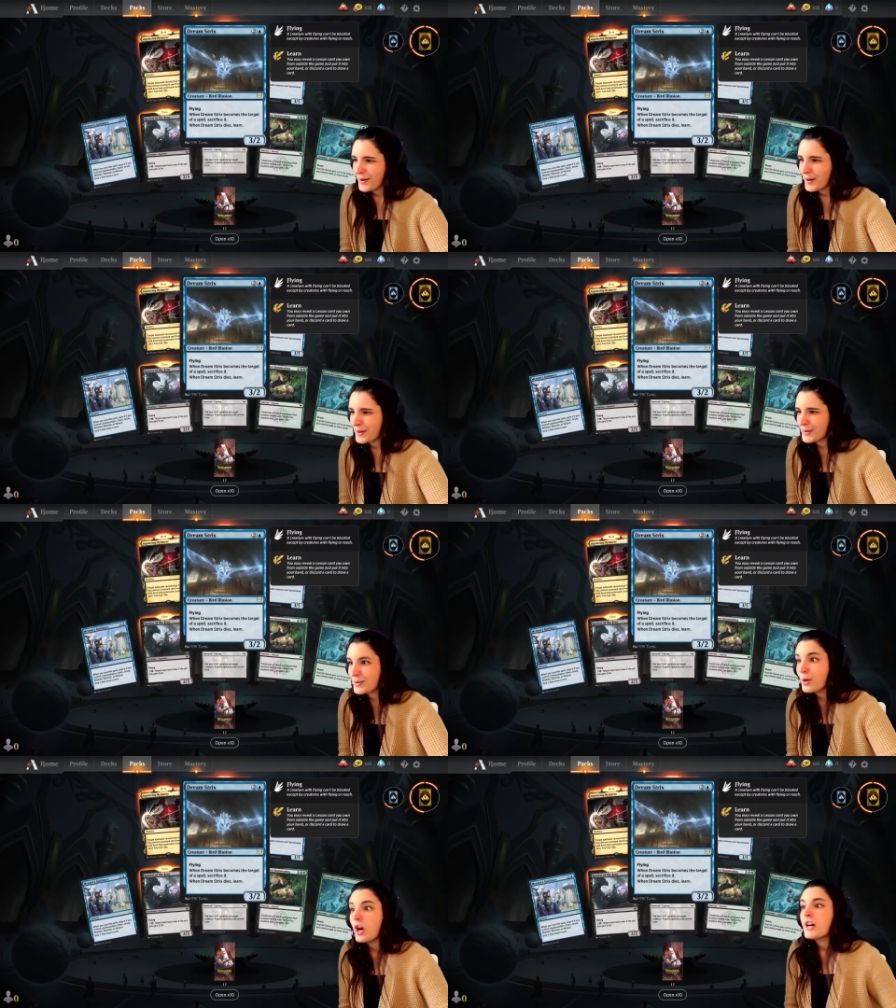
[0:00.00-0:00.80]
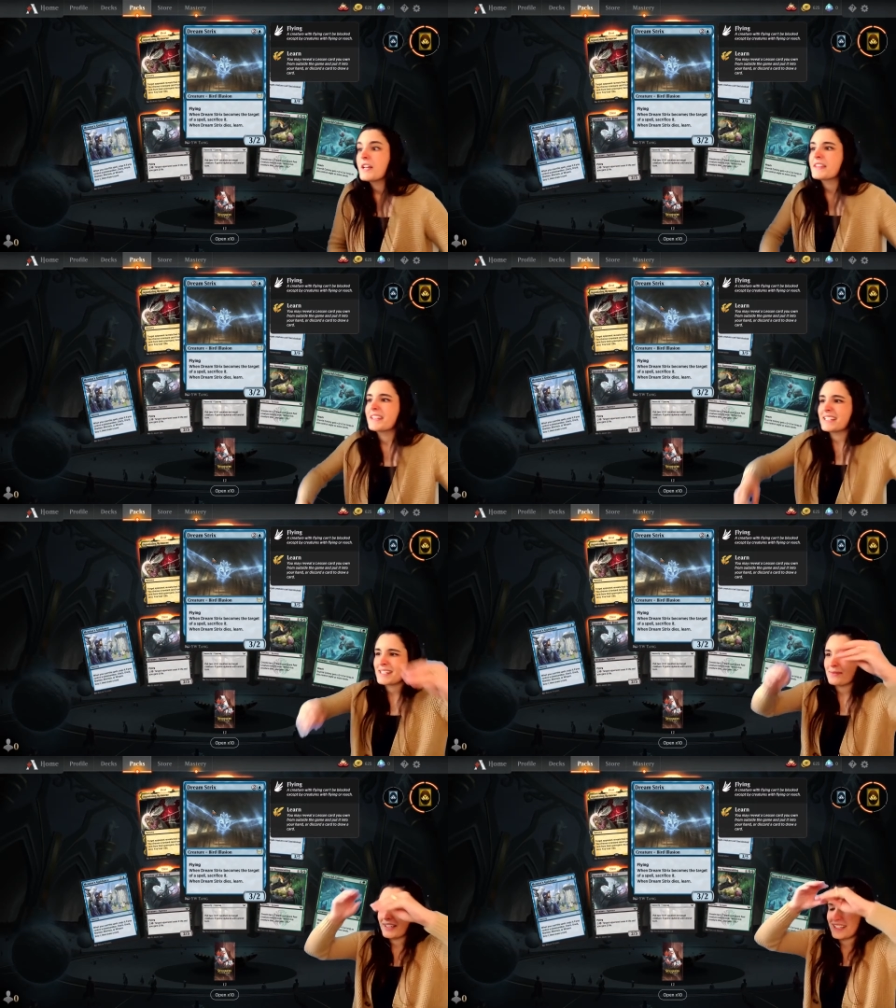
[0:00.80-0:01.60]
Ooh,
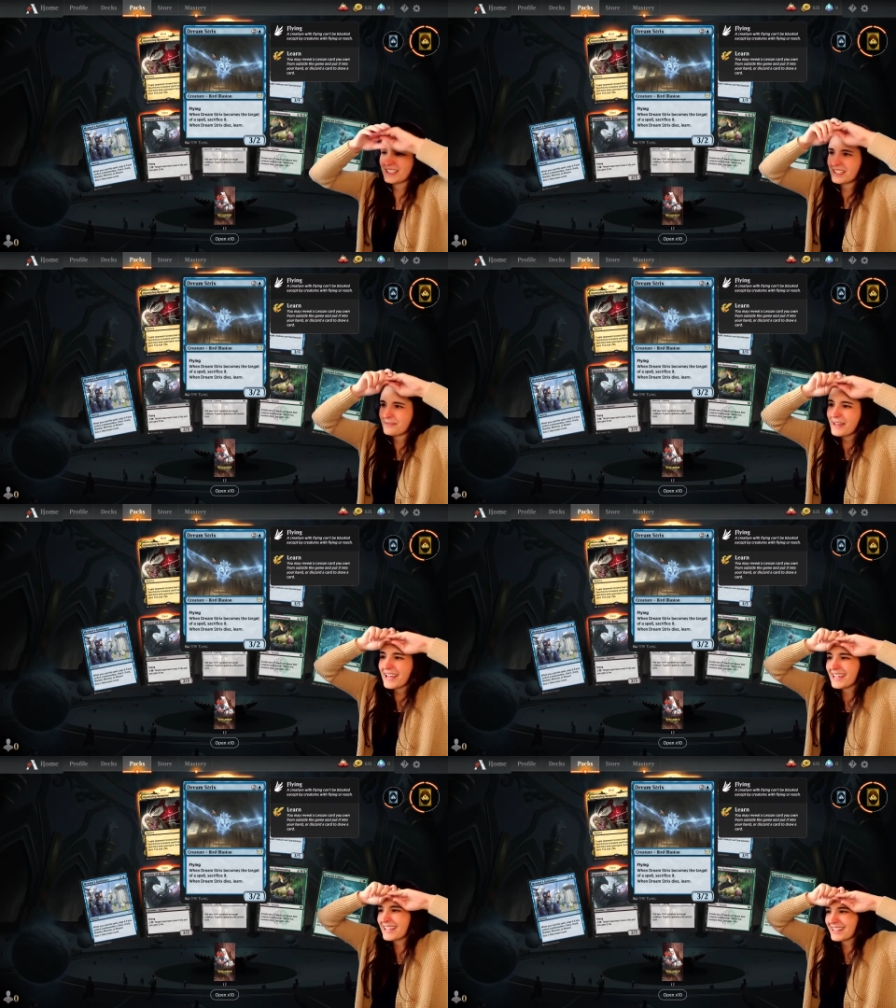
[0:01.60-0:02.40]
this one, pay